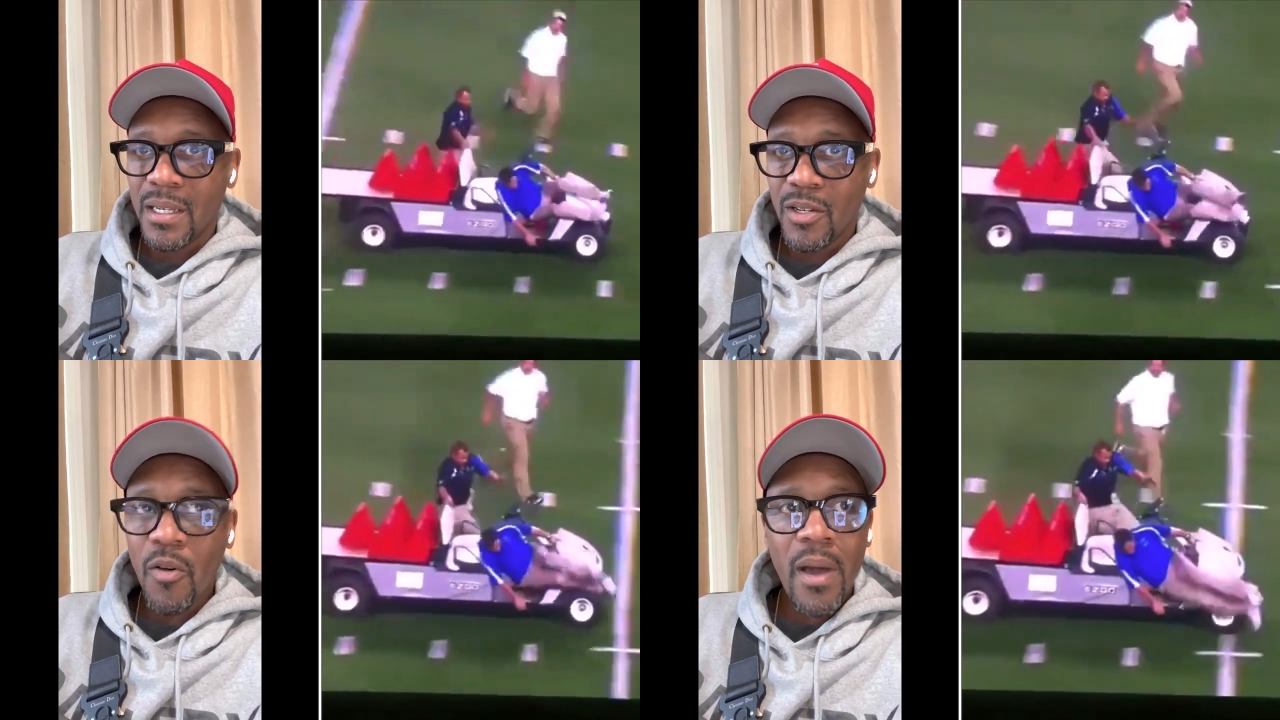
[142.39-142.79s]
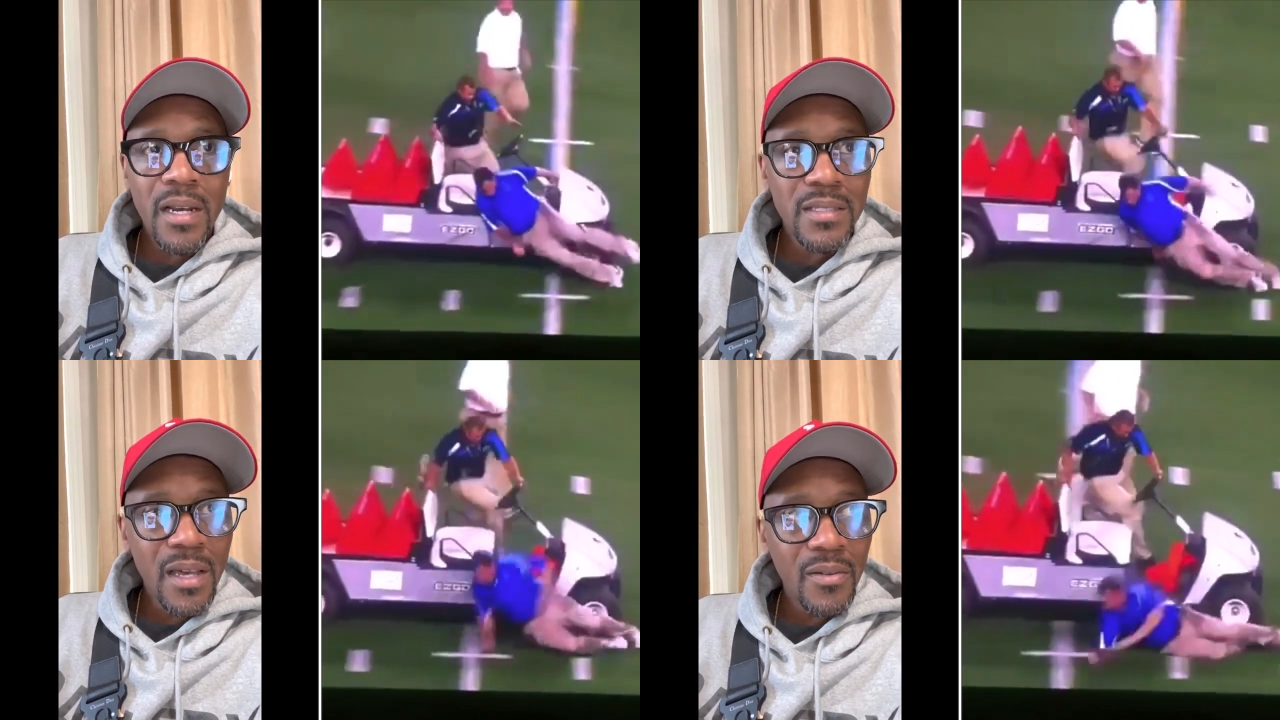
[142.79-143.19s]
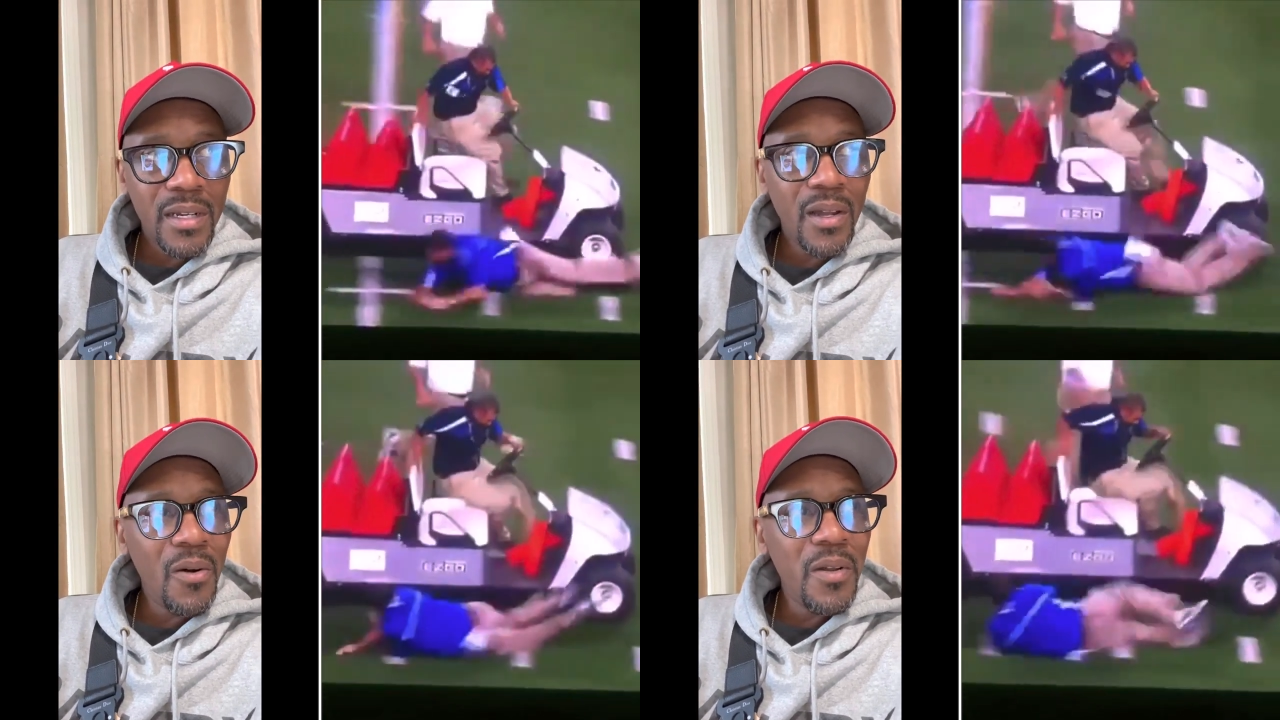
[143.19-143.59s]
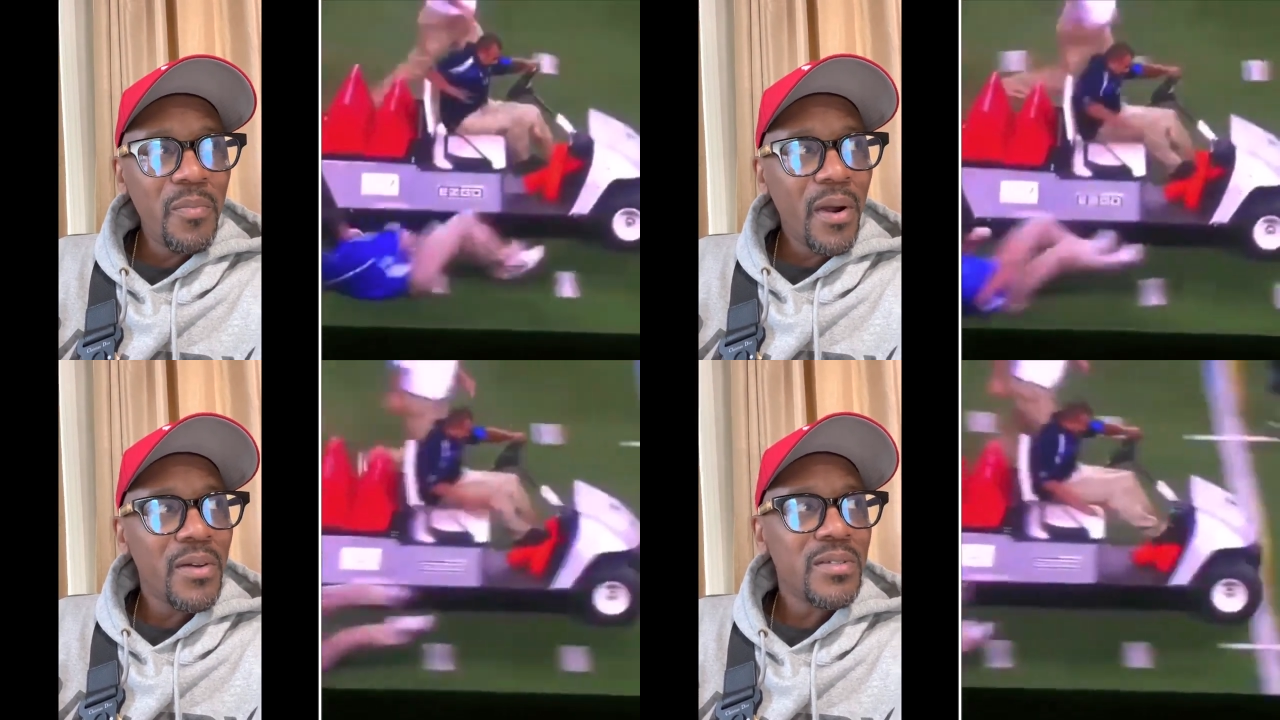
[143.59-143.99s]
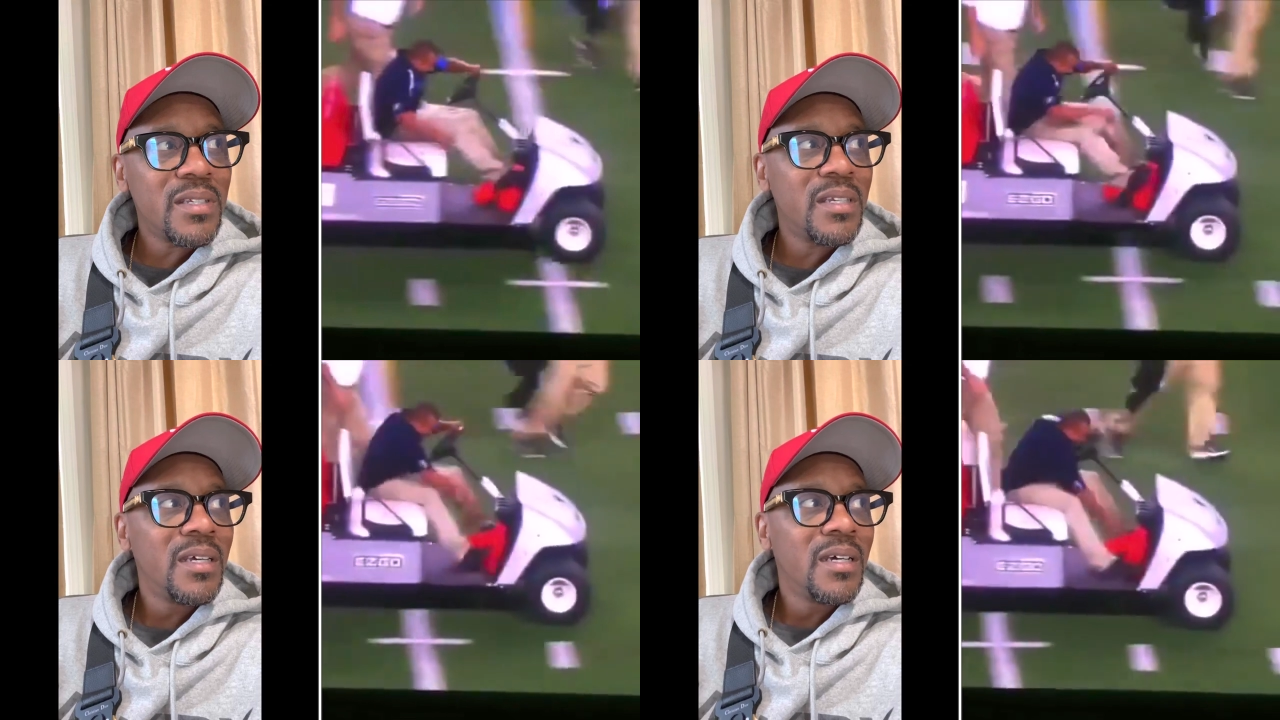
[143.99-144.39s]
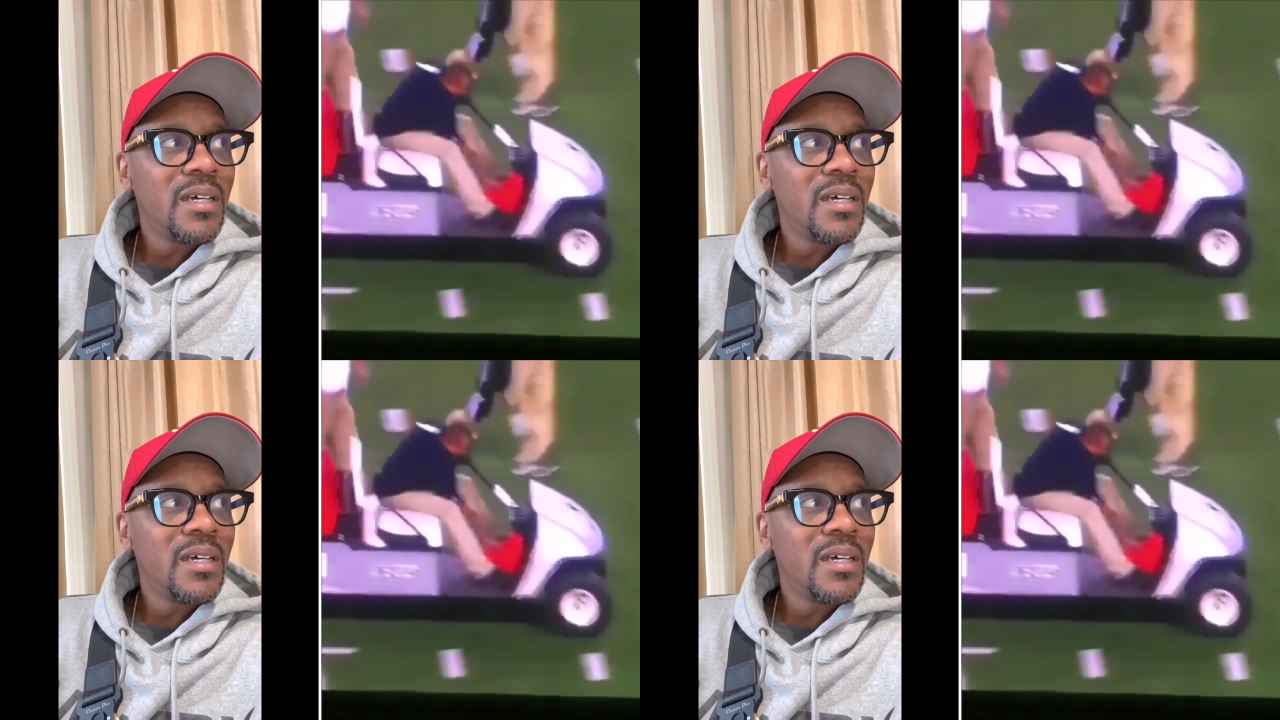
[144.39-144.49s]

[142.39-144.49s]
Nobody saw nothing. The only person